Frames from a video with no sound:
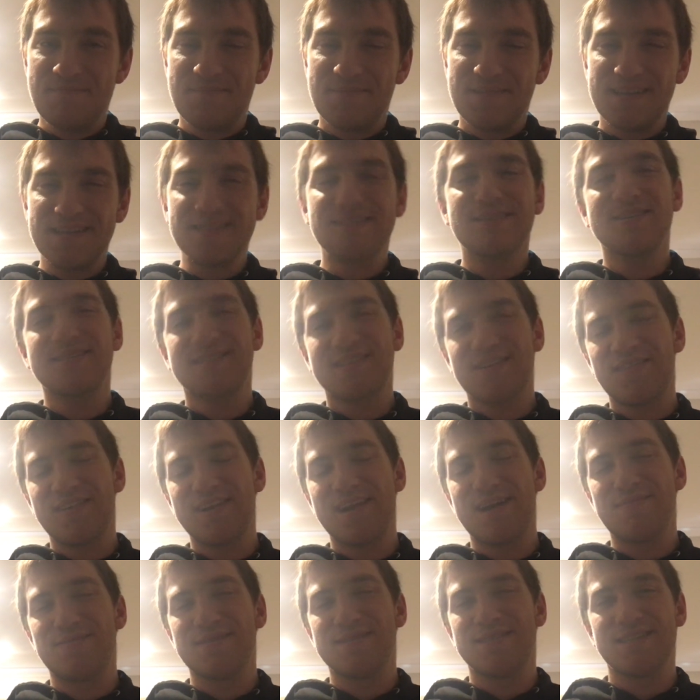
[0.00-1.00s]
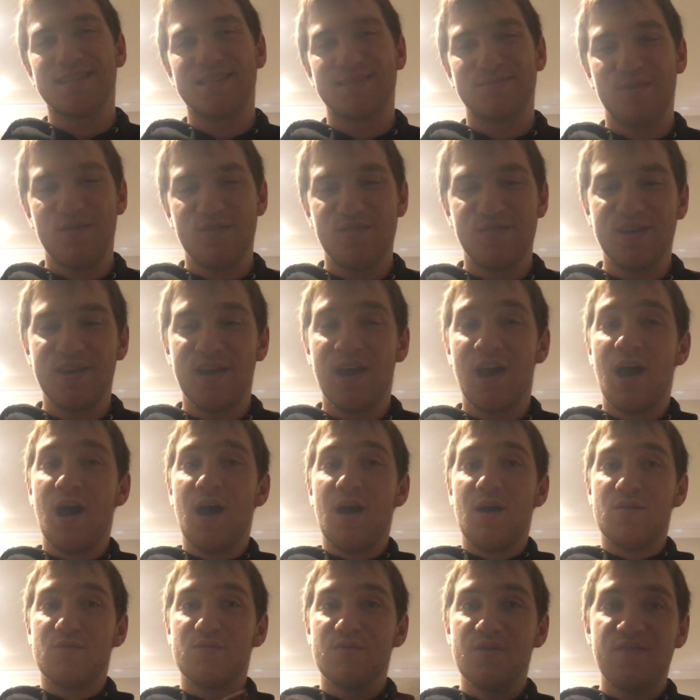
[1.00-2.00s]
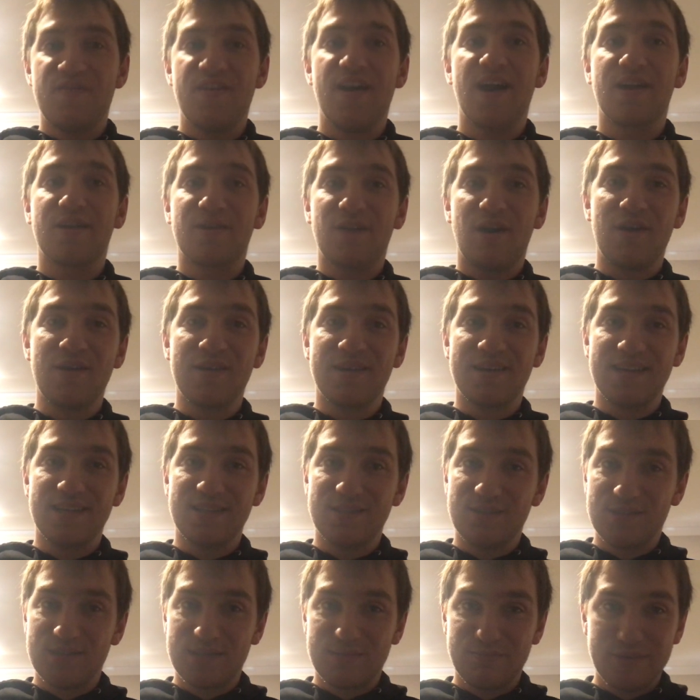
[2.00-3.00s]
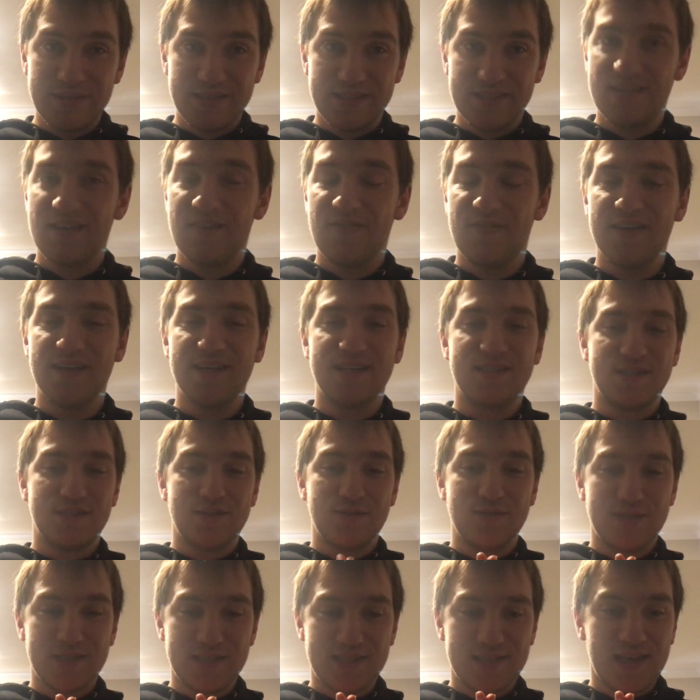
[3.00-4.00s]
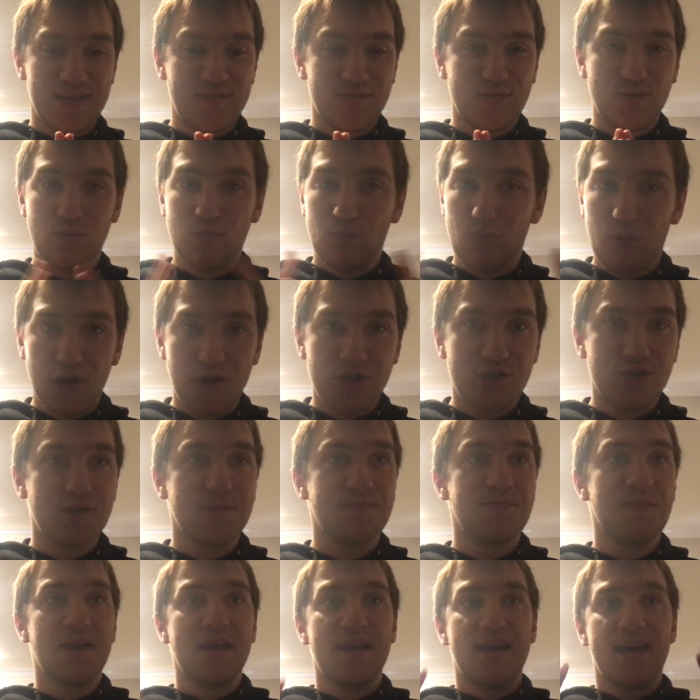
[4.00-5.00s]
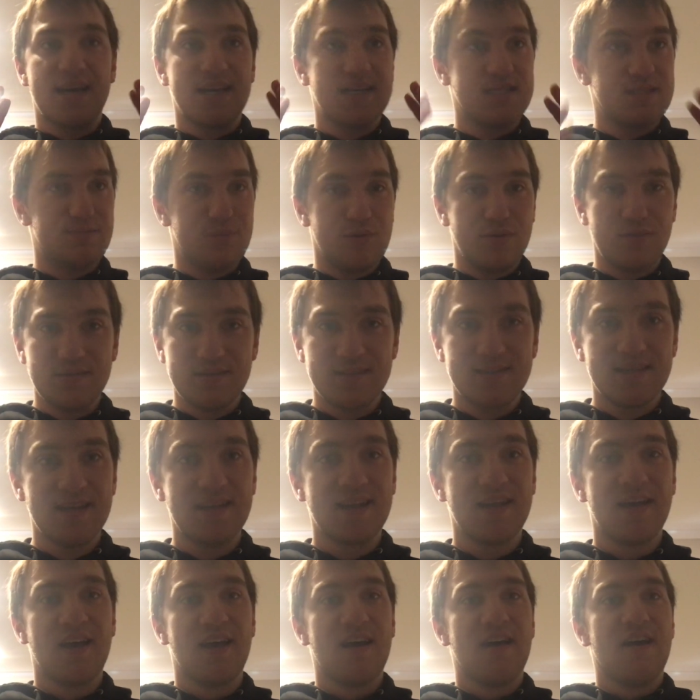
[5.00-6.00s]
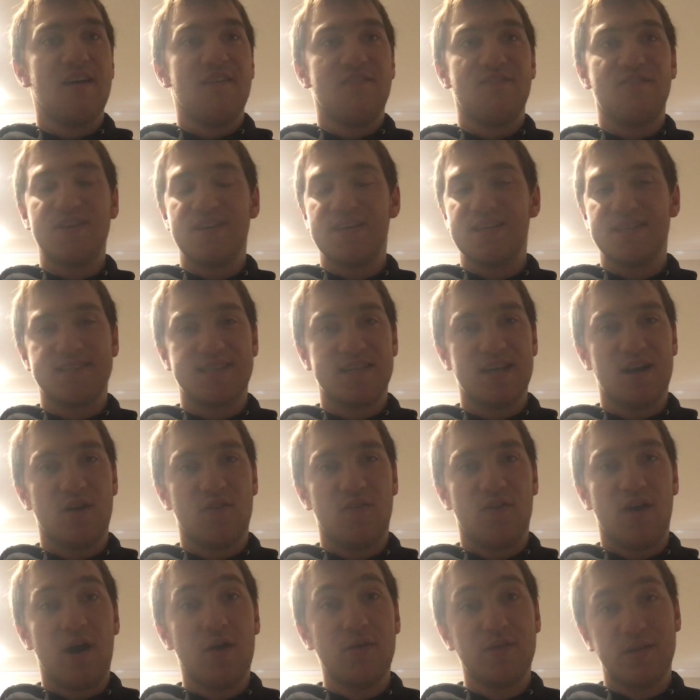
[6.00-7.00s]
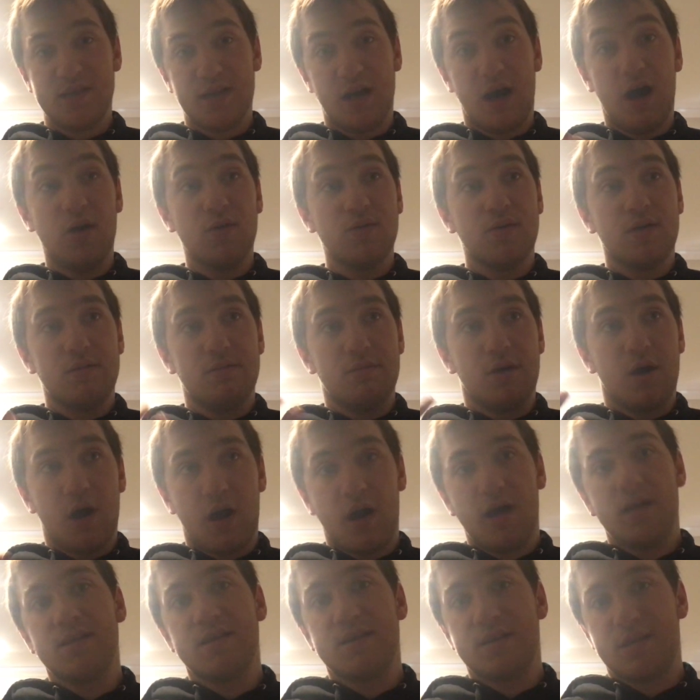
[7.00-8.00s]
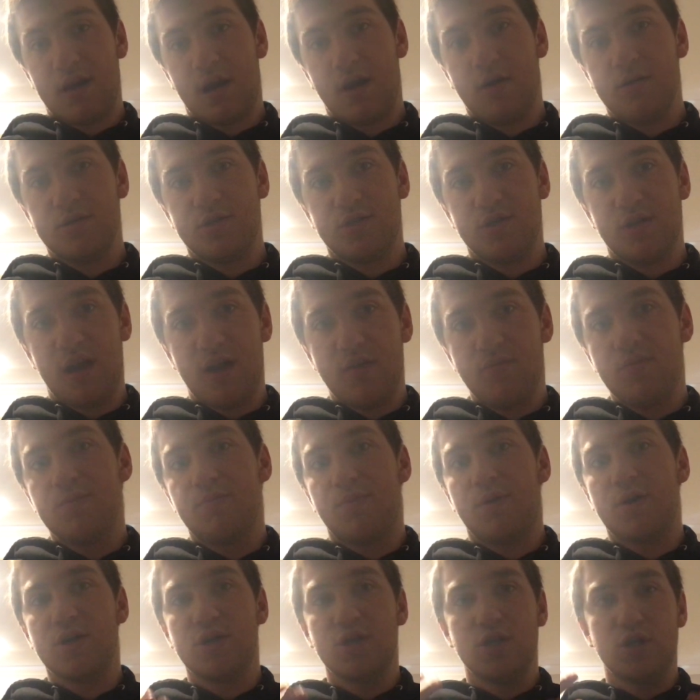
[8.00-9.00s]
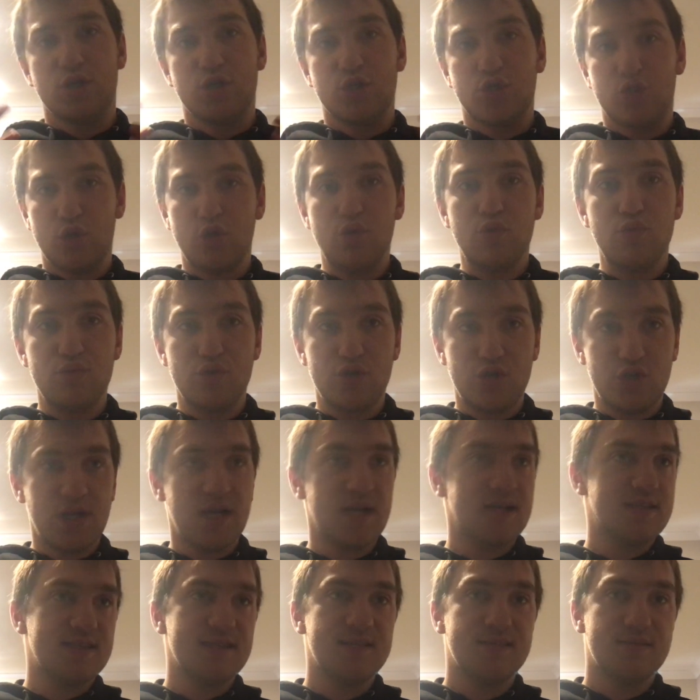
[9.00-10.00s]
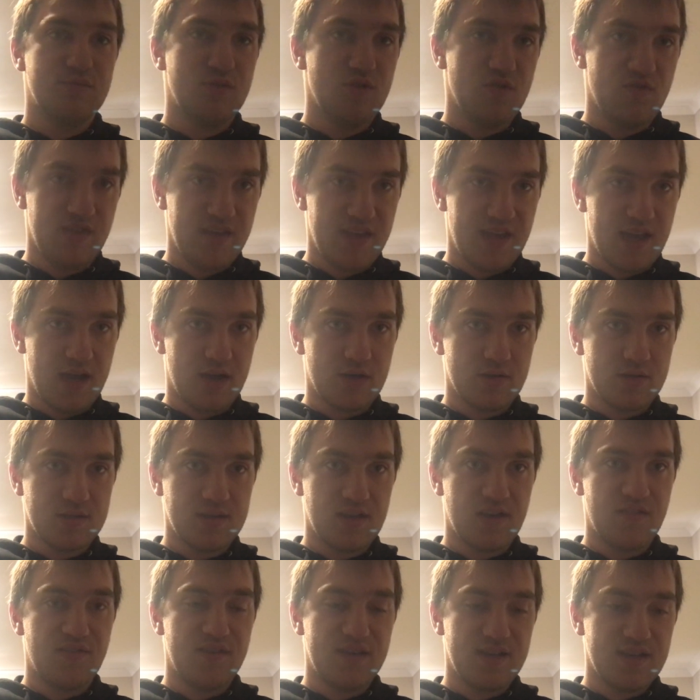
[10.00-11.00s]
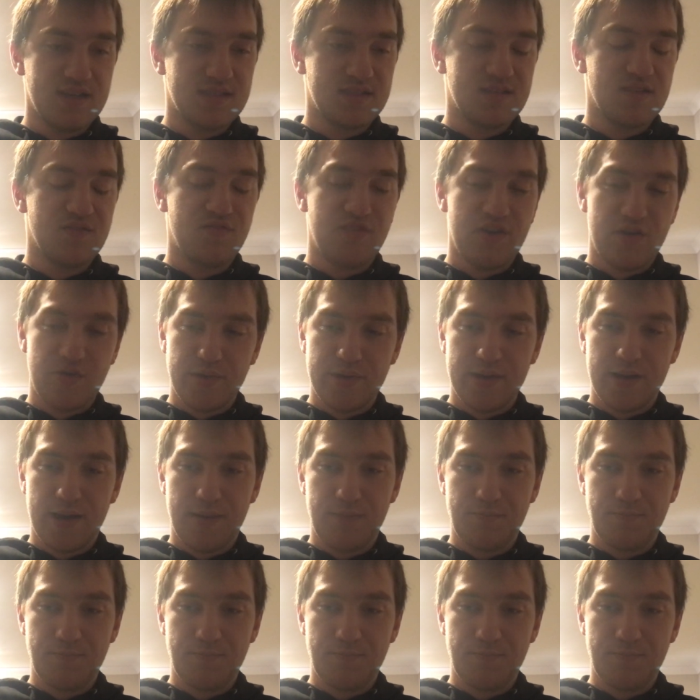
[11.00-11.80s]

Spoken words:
There's a lot of stuff that happens in this movie without going into specifics. You just have to watch it, experience it for yourself. I would highly encourage, you know, everybody, you know, to check this movie out, because I think it's a very